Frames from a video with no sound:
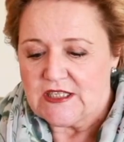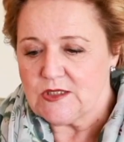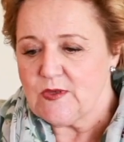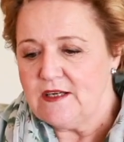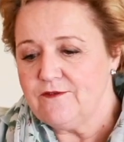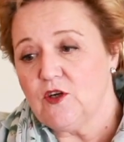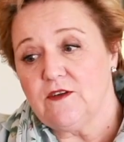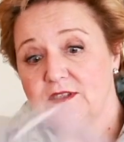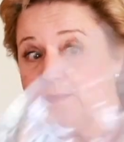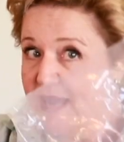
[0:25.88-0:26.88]
So this one
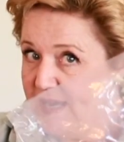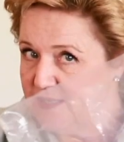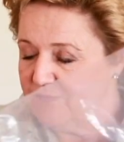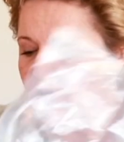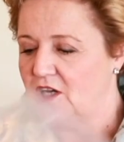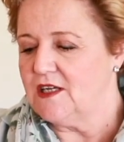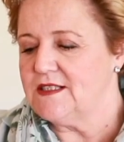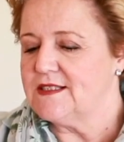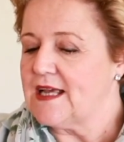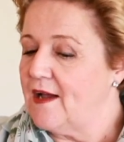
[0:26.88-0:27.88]
involves some candy
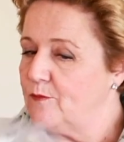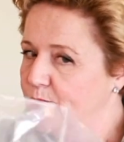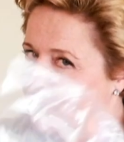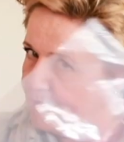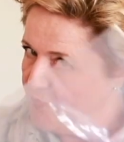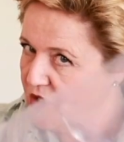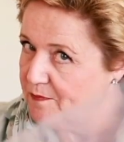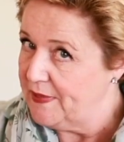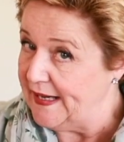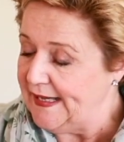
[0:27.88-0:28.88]
floss. I've got
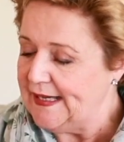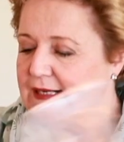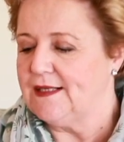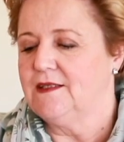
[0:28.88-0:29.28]
pink,